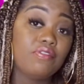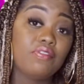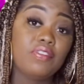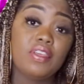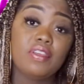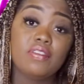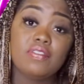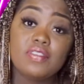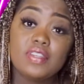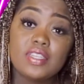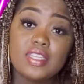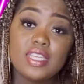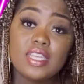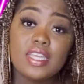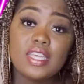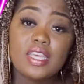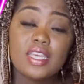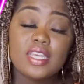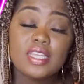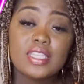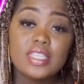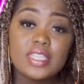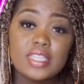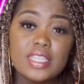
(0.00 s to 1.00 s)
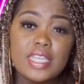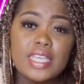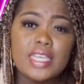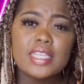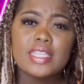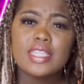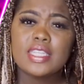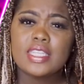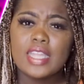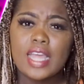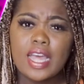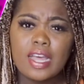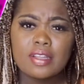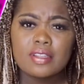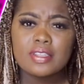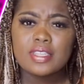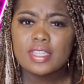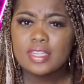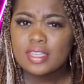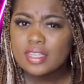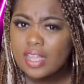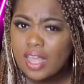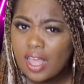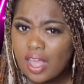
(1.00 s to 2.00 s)

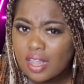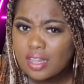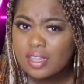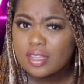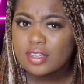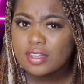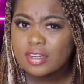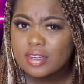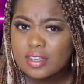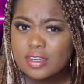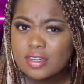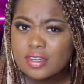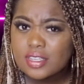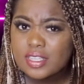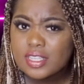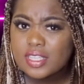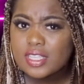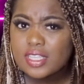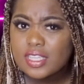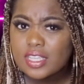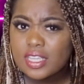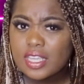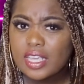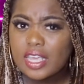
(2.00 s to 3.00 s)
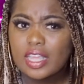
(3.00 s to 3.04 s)
$56,000.